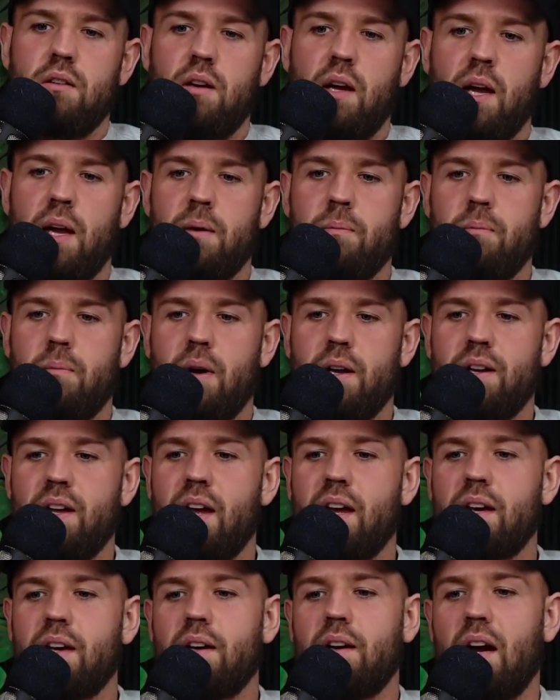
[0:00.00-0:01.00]
um, my
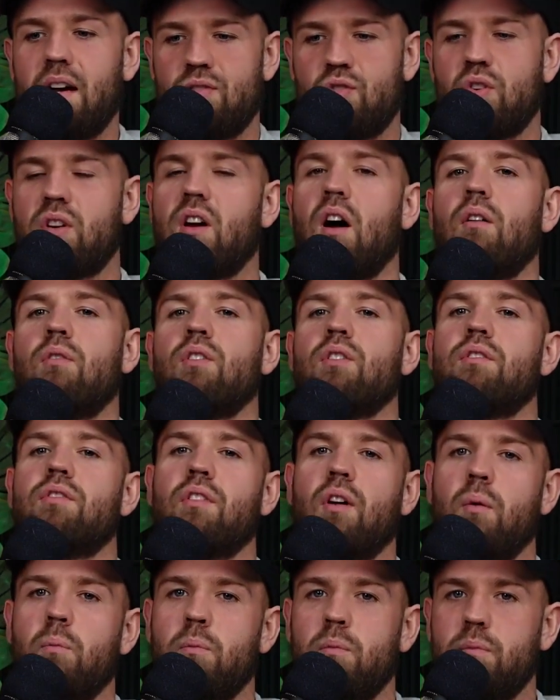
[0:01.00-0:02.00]
neck had recovered
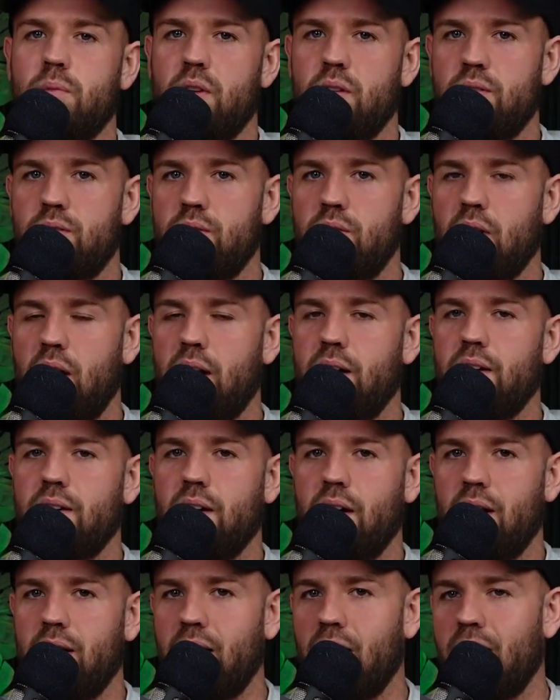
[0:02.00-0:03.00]
from the, uh,
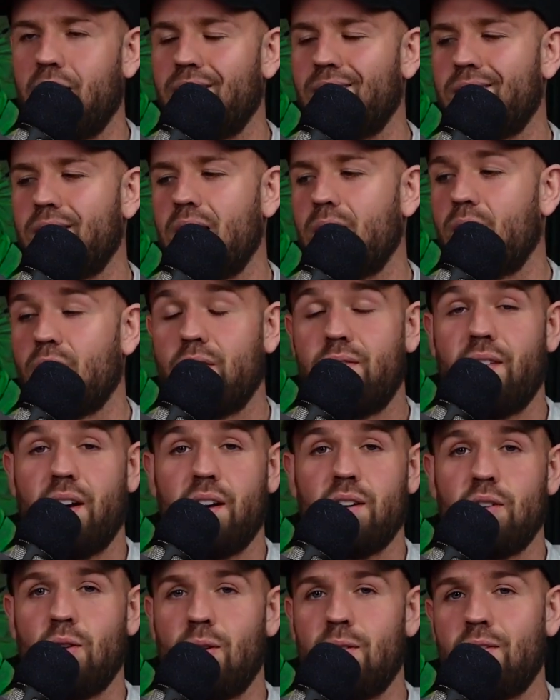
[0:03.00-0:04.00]
and I've never
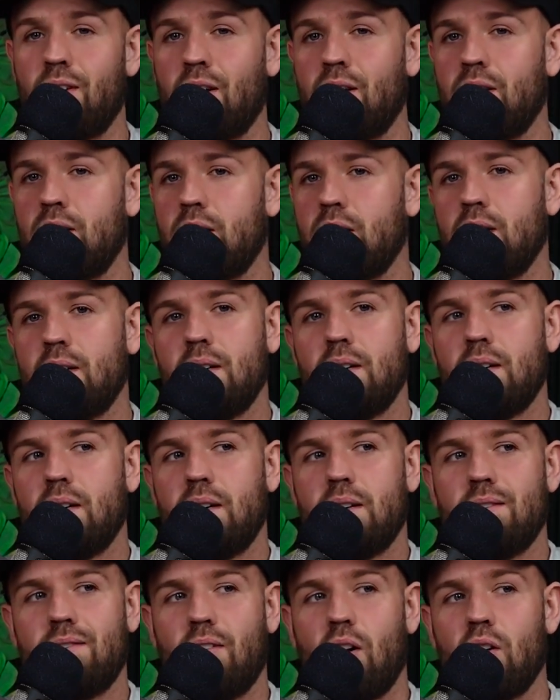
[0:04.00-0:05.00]
fallen over,
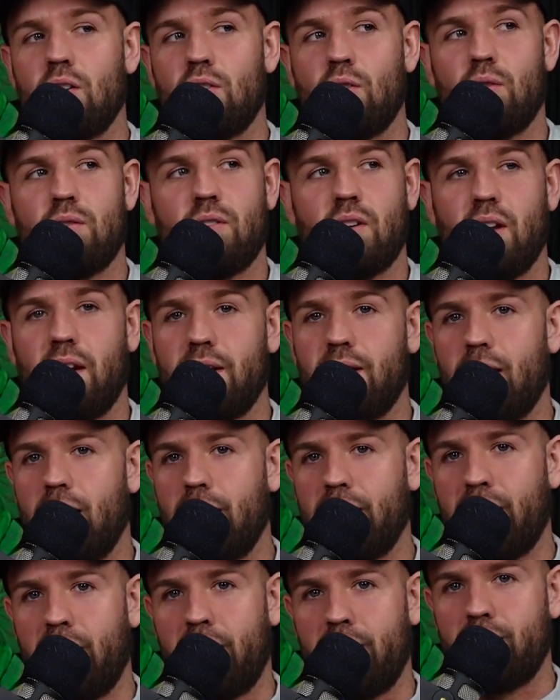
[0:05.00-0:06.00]
fallen over like that
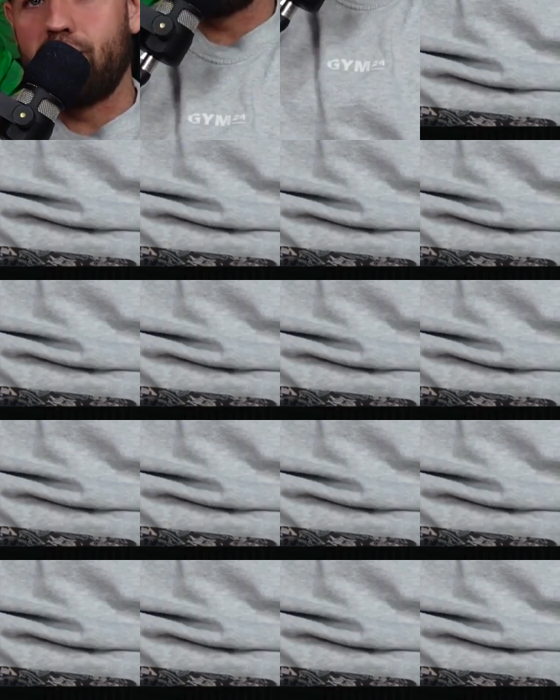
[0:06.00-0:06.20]
again.